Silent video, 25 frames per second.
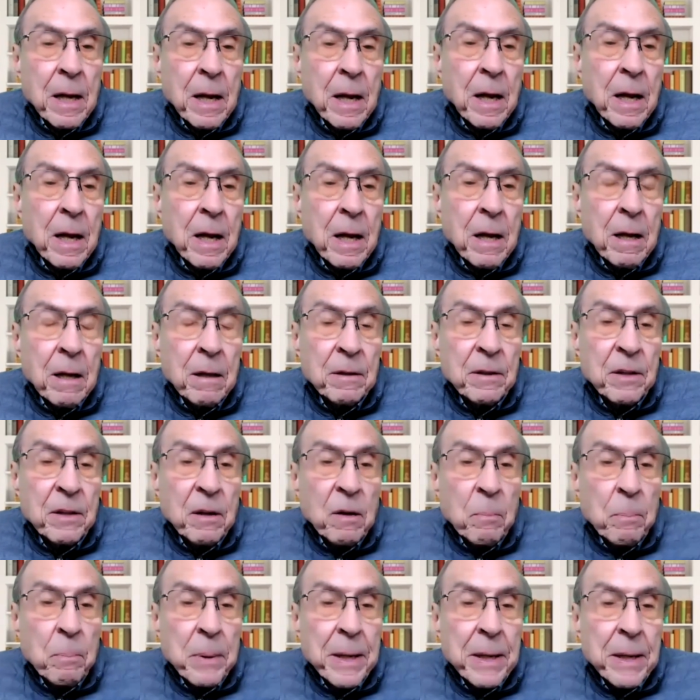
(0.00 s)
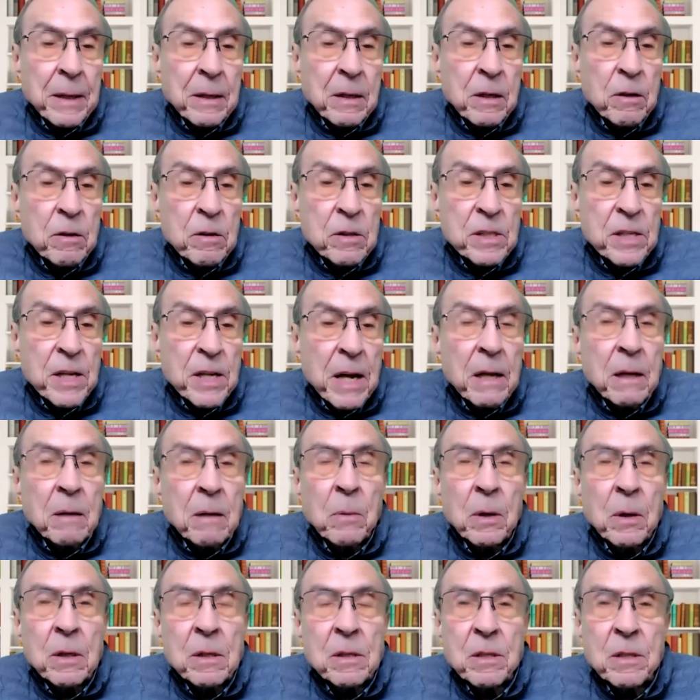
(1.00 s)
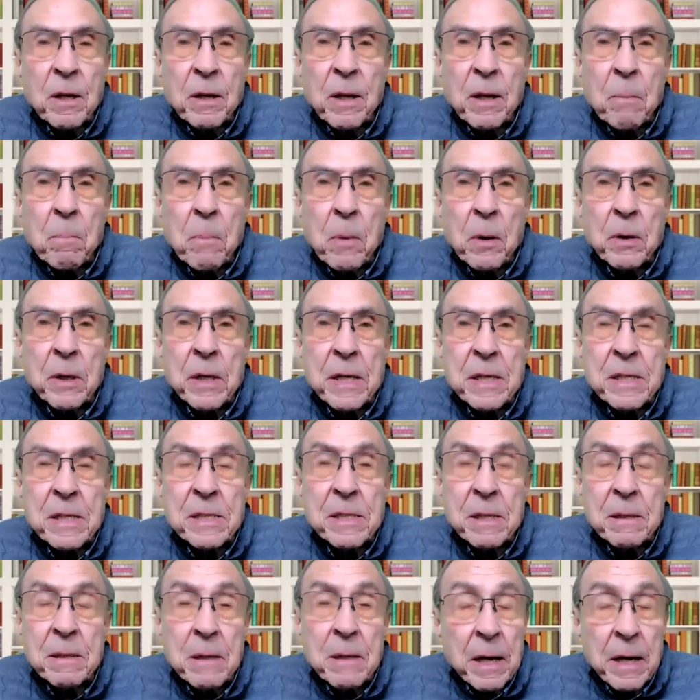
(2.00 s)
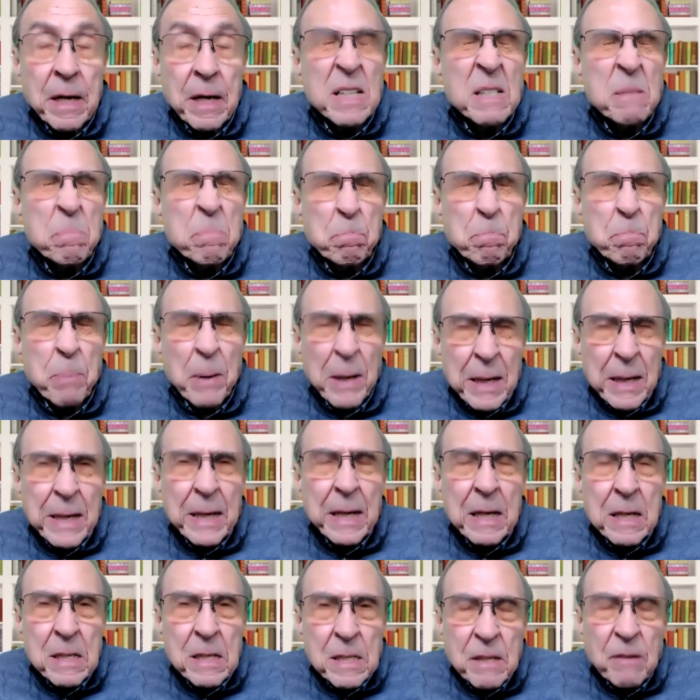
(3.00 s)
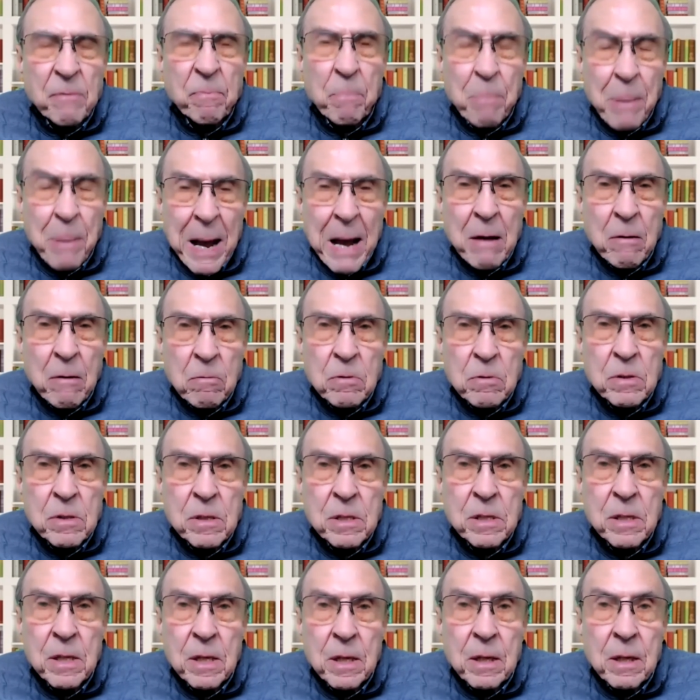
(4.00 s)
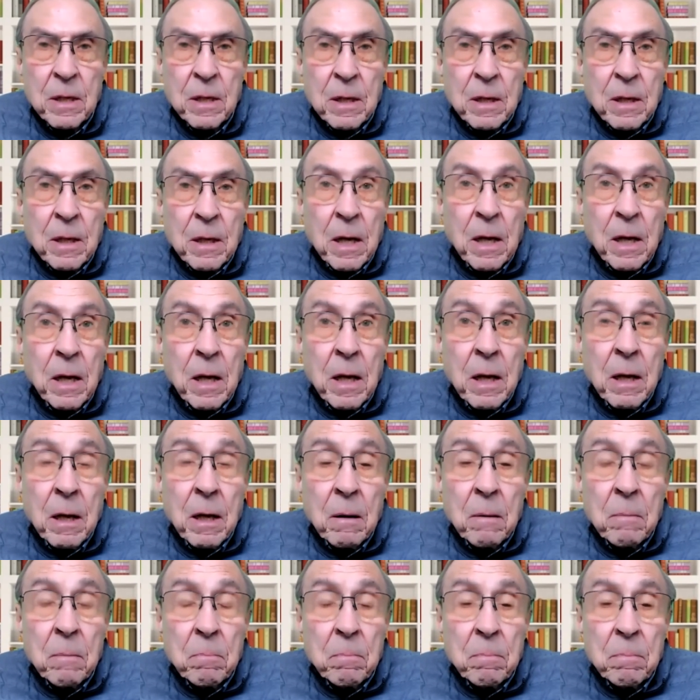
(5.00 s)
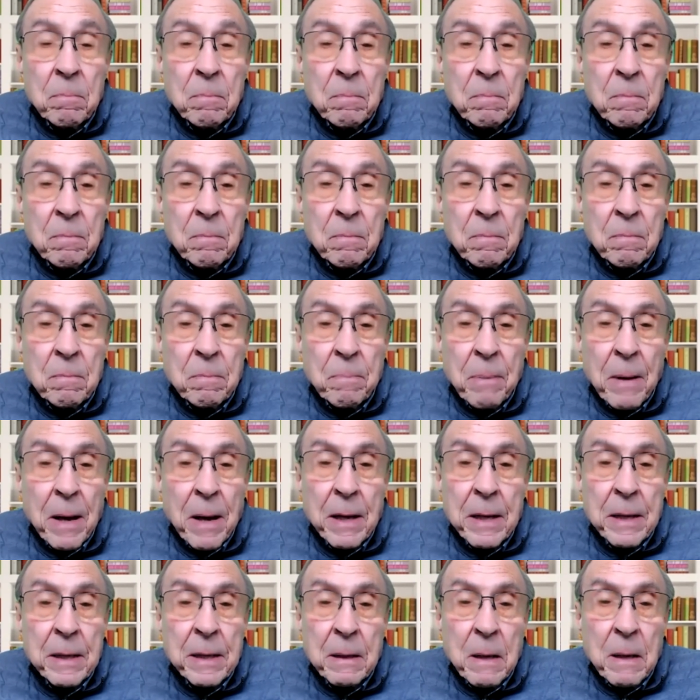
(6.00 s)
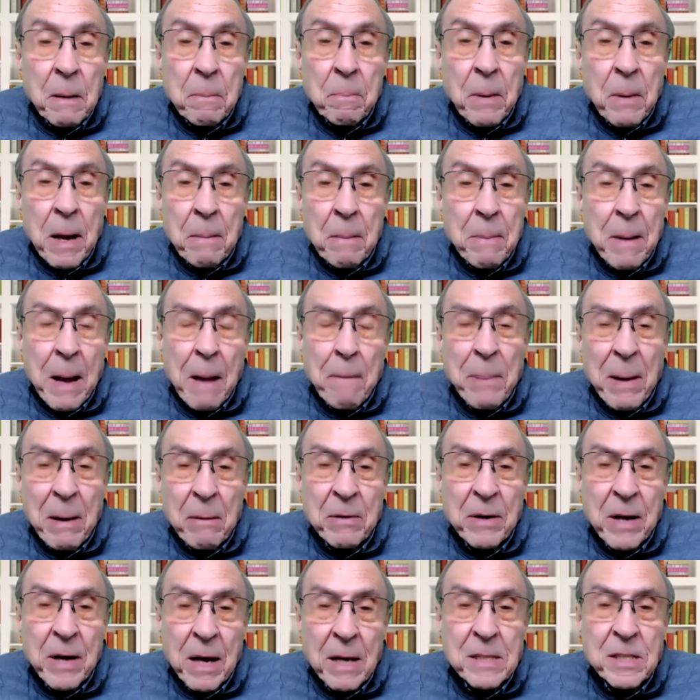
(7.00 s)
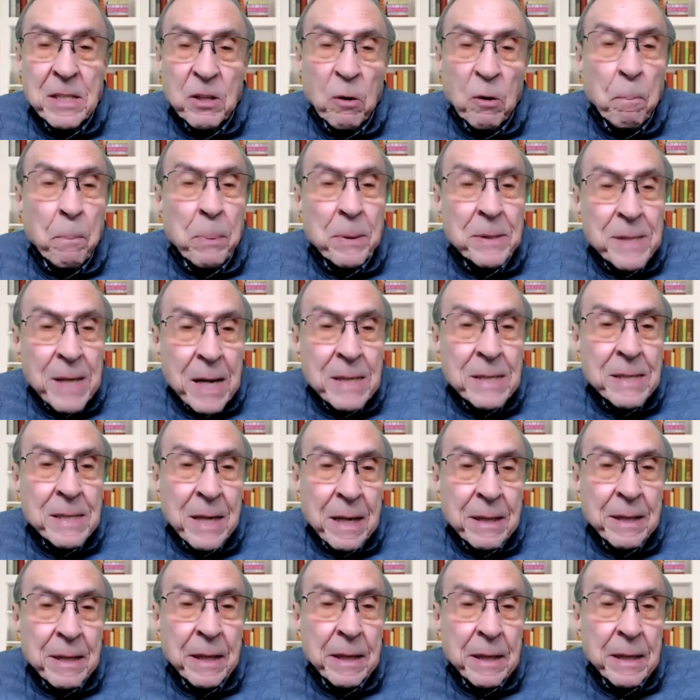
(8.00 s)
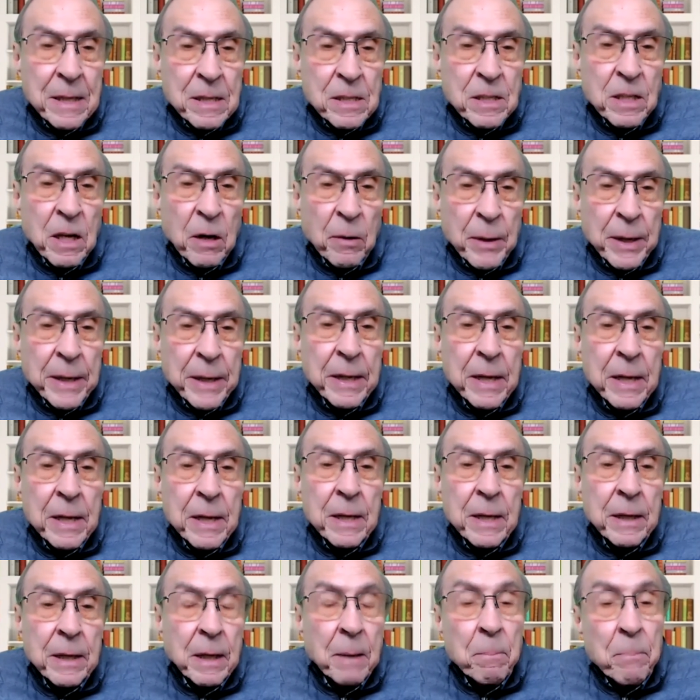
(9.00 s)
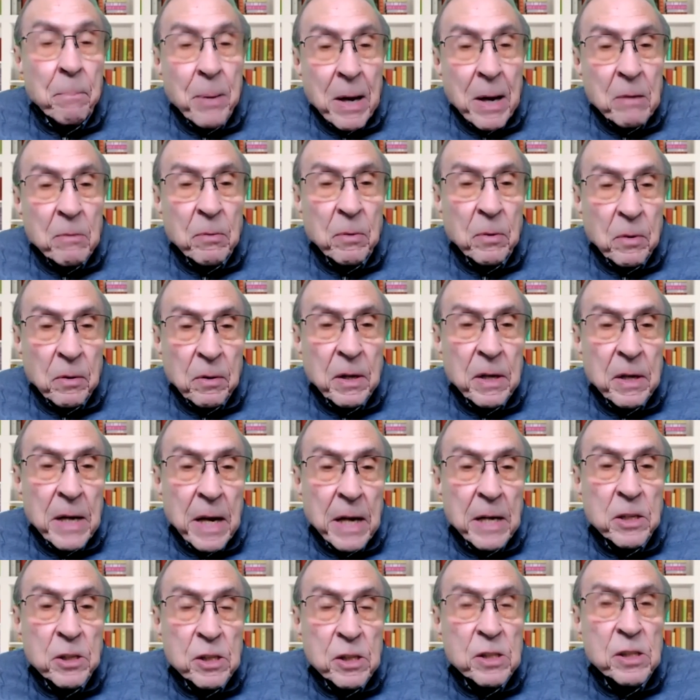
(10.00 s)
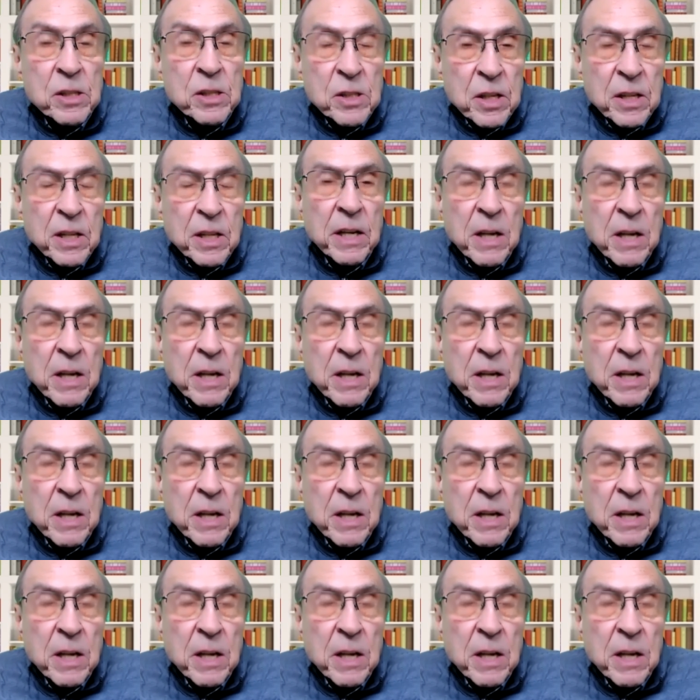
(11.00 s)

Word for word: uh, there'll be a curtailment on the monies, and it's billions of pounds um, by uh, about 90 odd percent, I think, is going compared with other nations to the